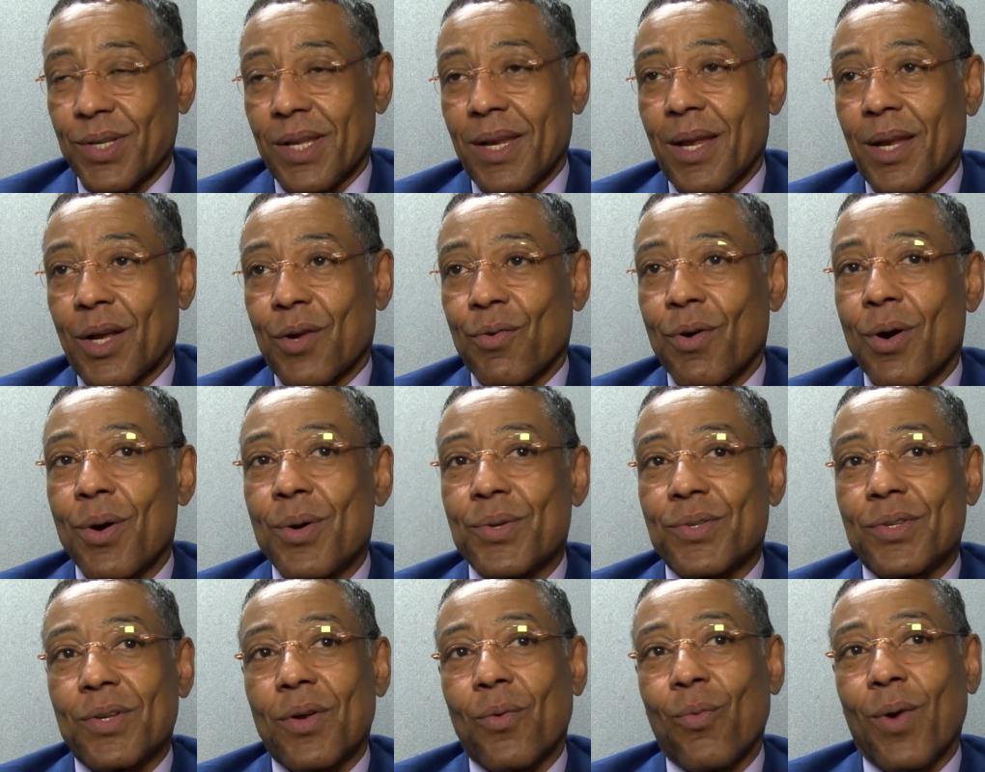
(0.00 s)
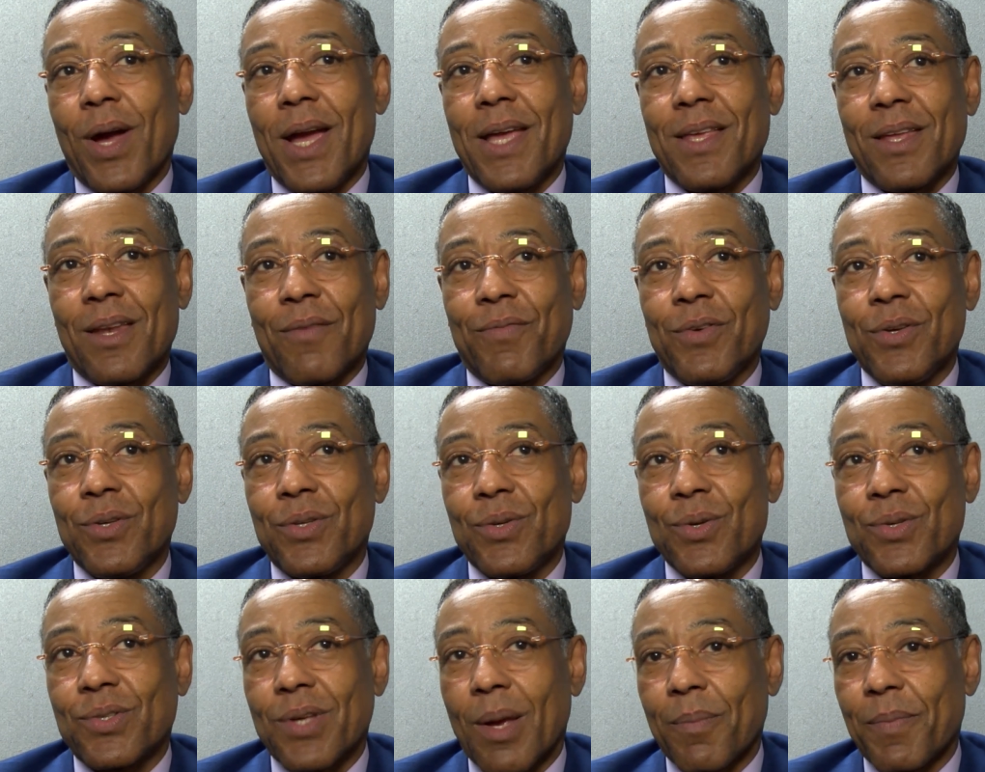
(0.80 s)
And it grows in a way that if you
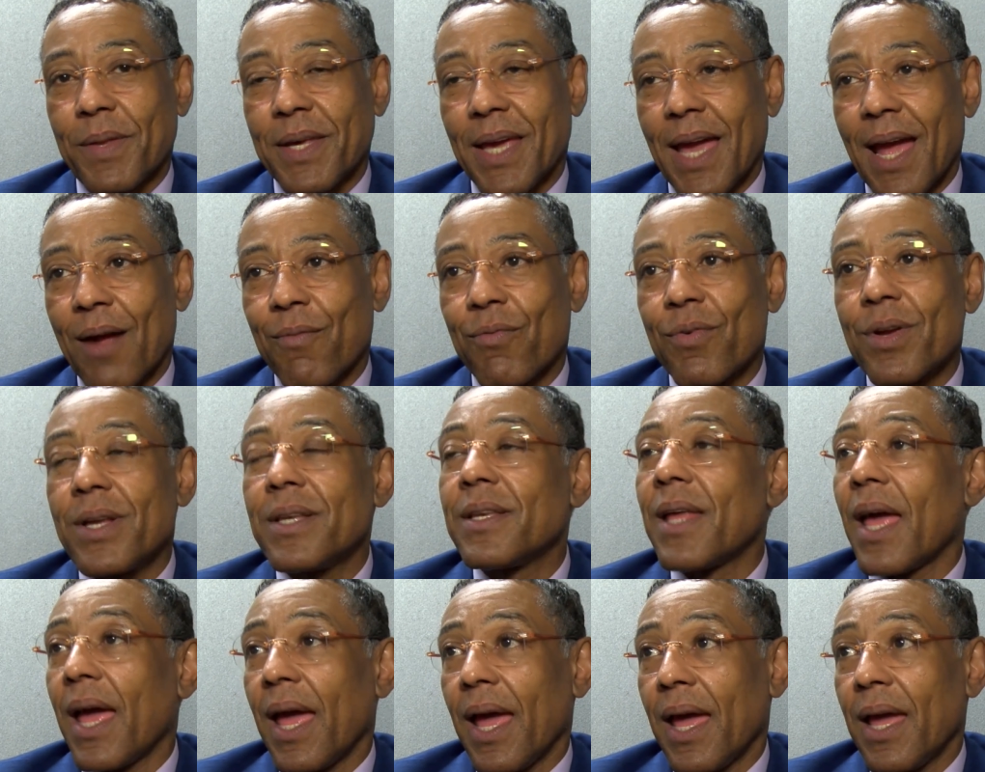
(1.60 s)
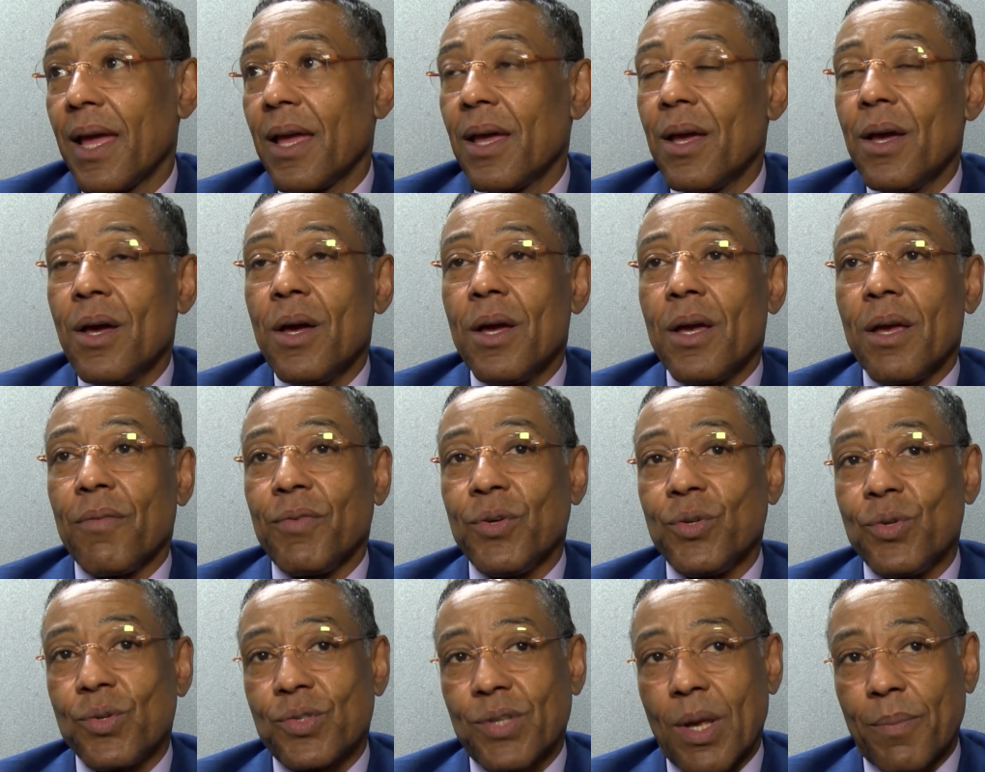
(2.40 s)
do something every day, if
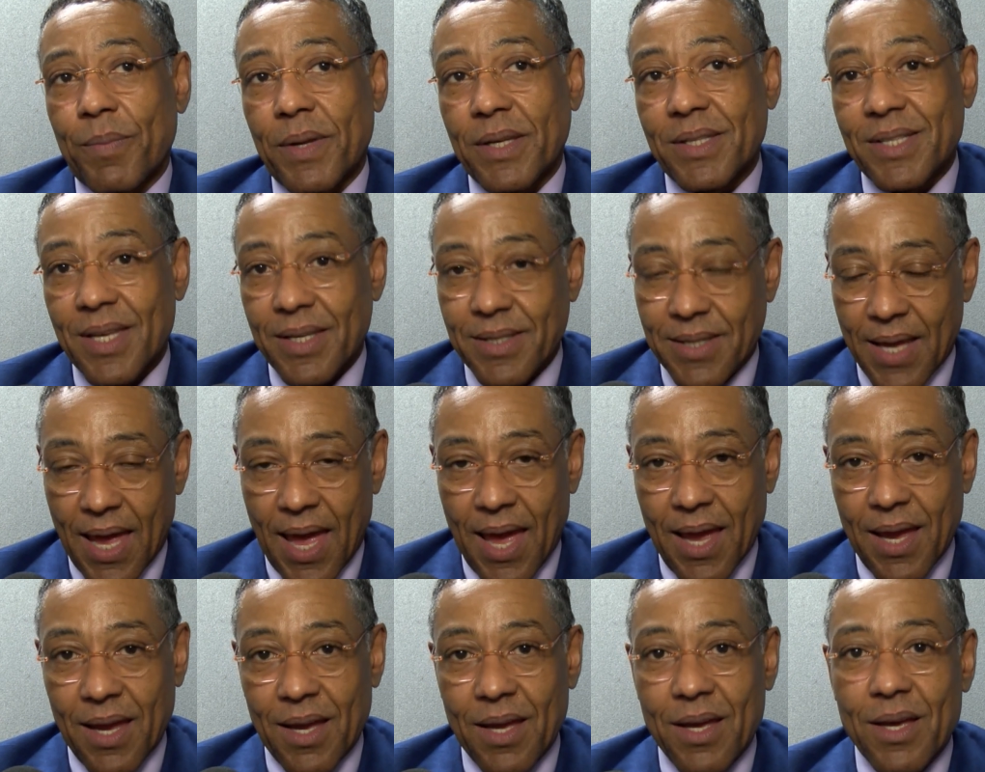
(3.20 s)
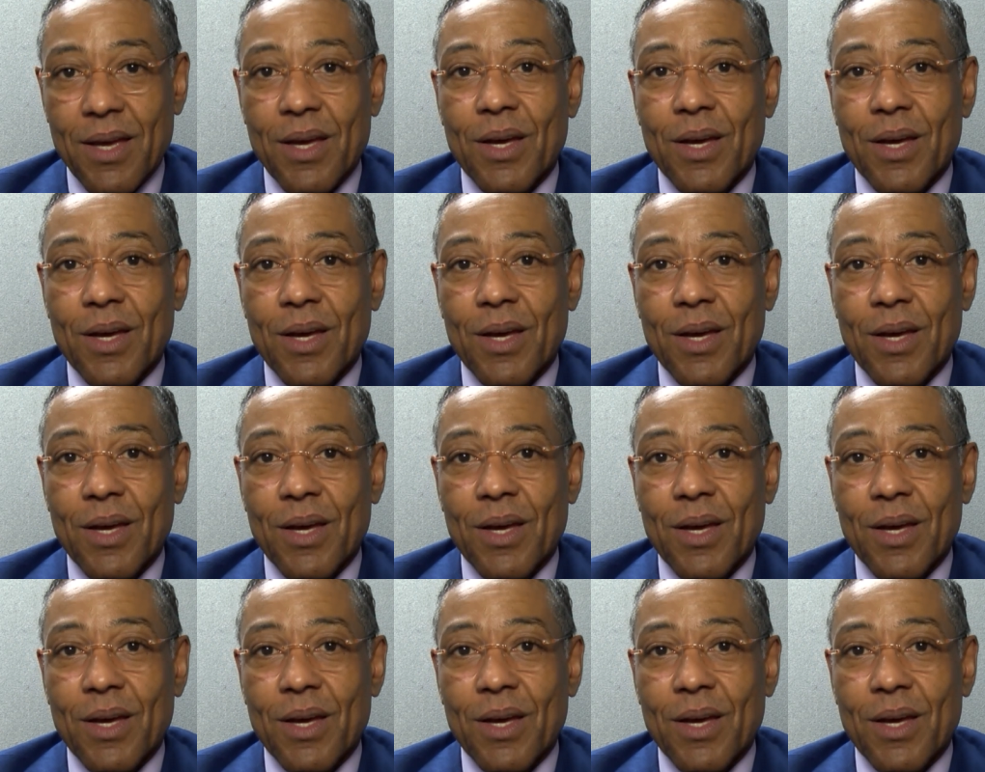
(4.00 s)
you do something today,